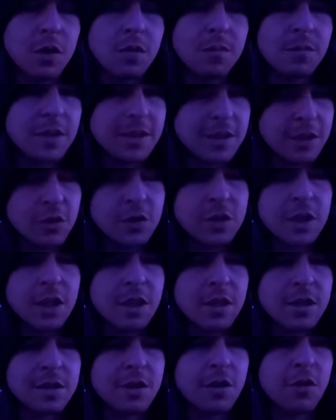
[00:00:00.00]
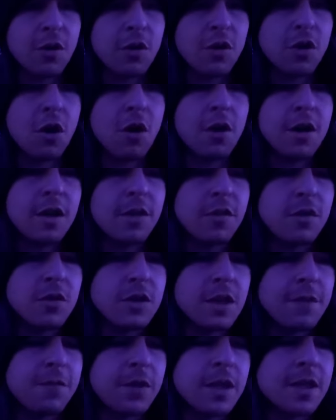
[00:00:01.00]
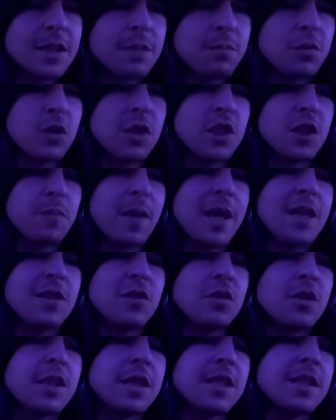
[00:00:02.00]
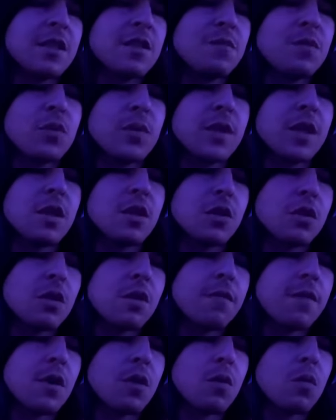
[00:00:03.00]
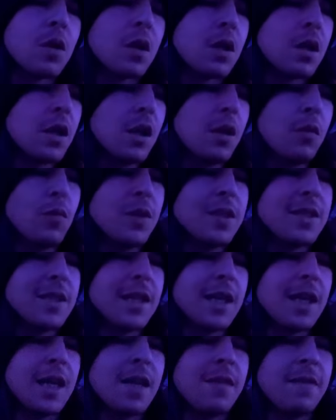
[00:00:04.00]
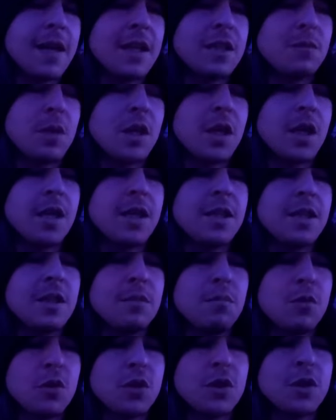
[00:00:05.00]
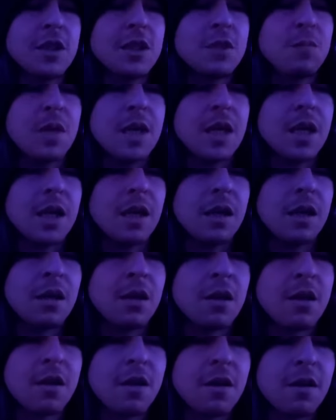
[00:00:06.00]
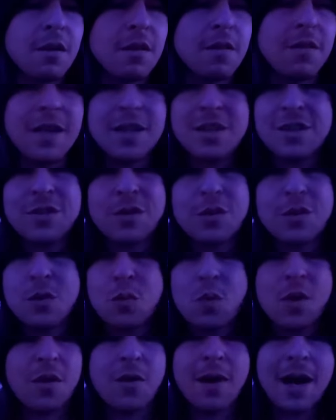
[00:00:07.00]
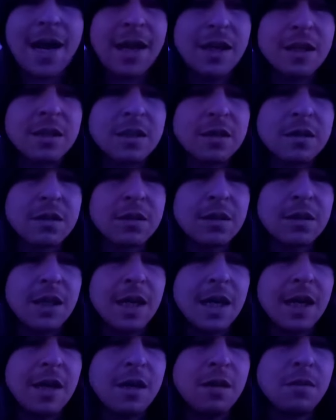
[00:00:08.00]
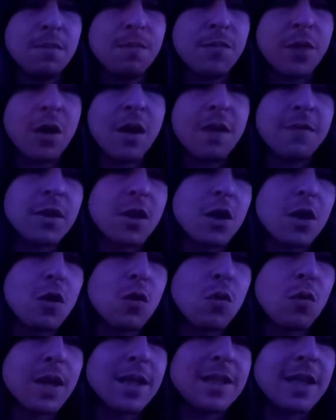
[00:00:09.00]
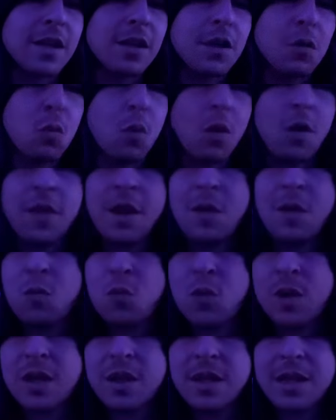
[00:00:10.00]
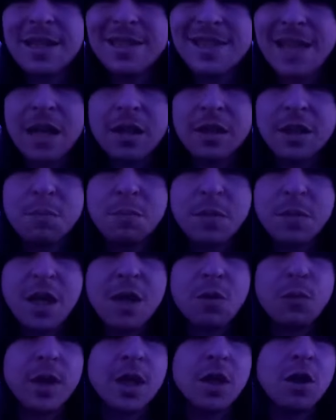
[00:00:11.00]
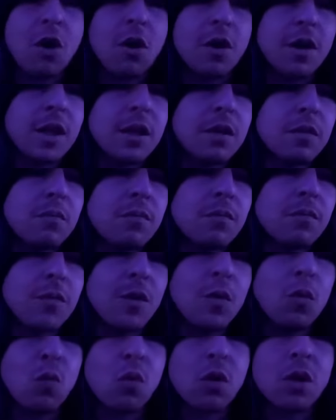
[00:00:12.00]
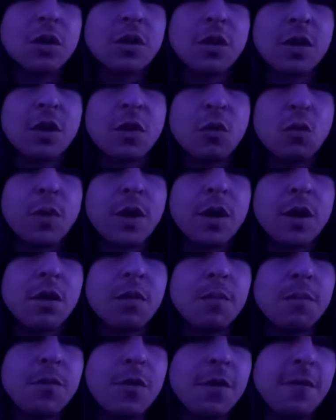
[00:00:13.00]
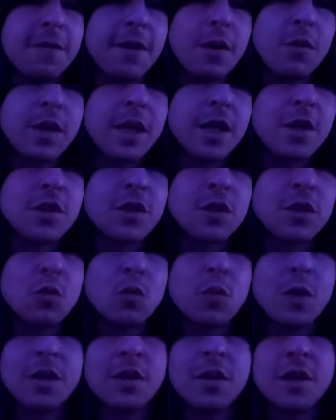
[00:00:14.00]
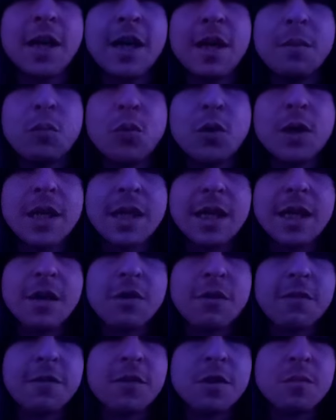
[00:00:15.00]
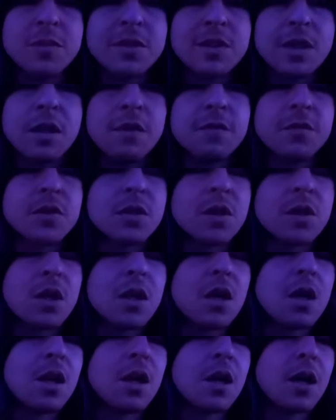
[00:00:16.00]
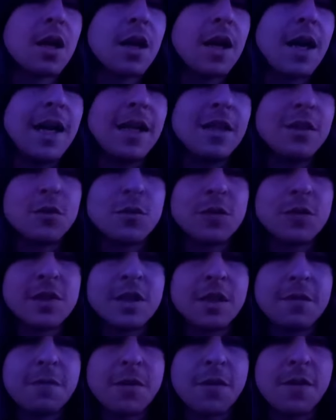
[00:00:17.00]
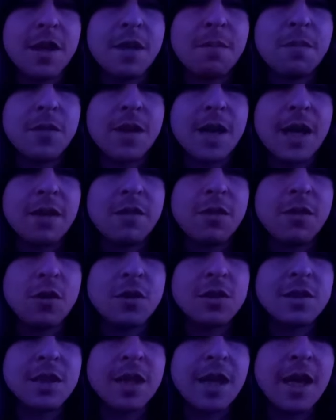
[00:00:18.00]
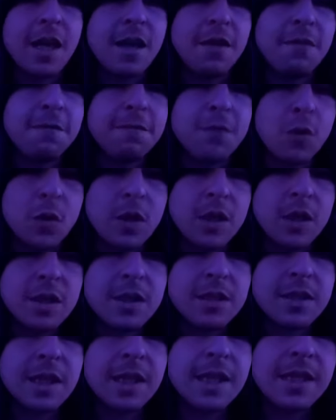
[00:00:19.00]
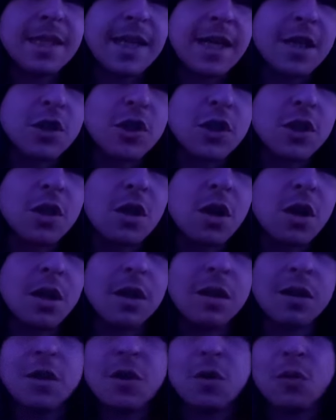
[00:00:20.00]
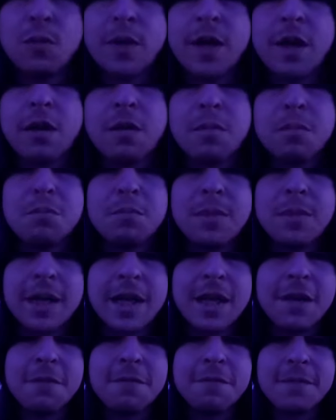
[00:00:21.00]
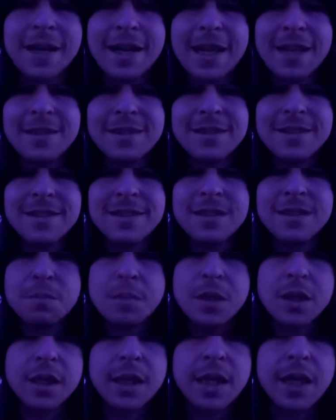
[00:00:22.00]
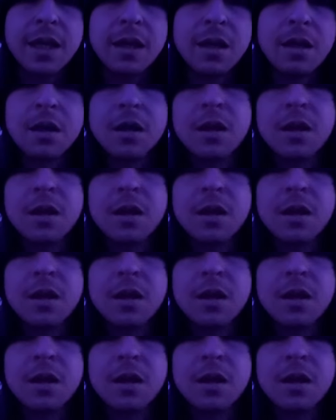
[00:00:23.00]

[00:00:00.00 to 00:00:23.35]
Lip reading: It's interesting is that they're guarded and there definitely is some sort of space or distance between the two of you. And once again, that's because emotionally speaking, they just don't know where they're at. They don't even know exactly where they want to exactly be regarding their work, their career, their foundation, what they're kind of putting together for themselves. I do see for them that there's a focus and intention on career, money, finances, stability.